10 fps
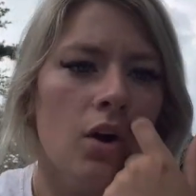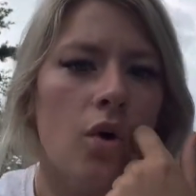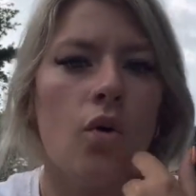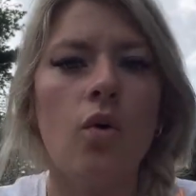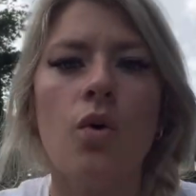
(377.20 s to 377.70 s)

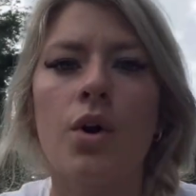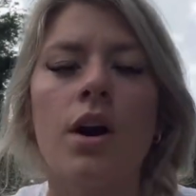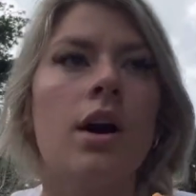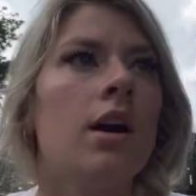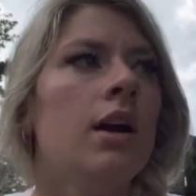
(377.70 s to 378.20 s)

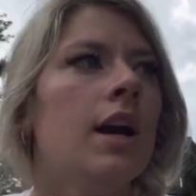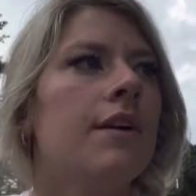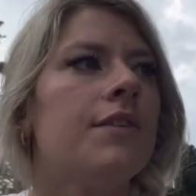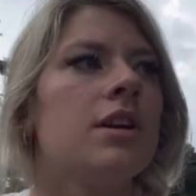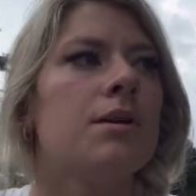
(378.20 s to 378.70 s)
Or
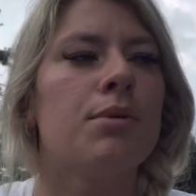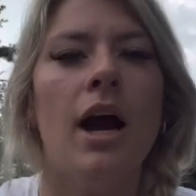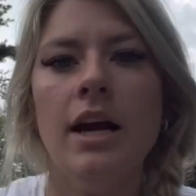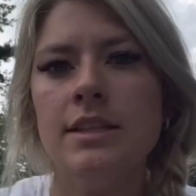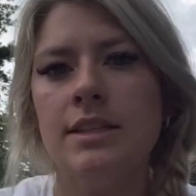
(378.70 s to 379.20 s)
if they're
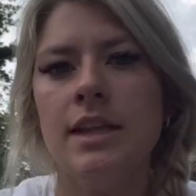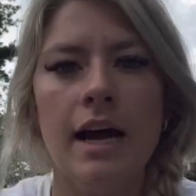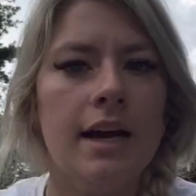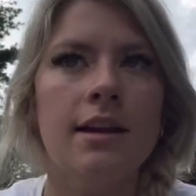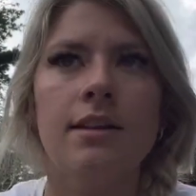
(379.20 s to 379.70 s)
depressed,
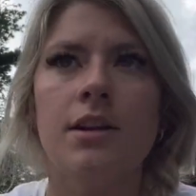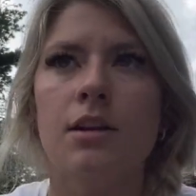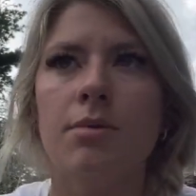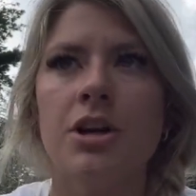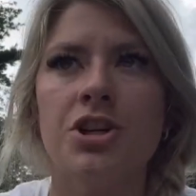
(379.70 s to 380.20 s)
that their
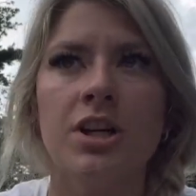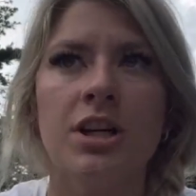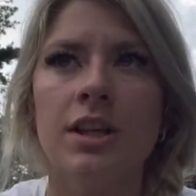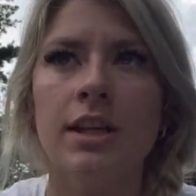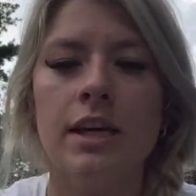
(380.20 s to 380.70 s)
depression
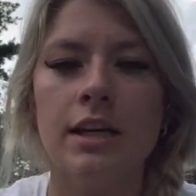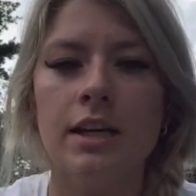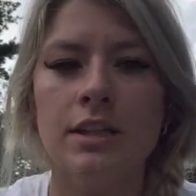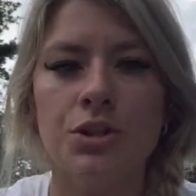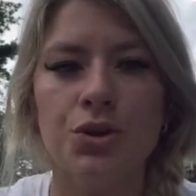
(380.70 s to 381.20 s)
could lead
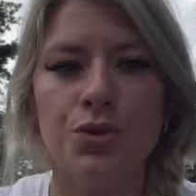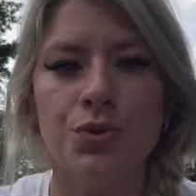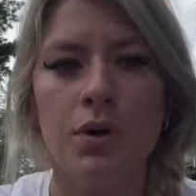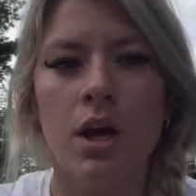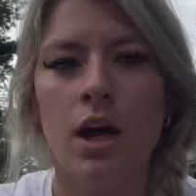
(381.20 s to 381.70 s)
into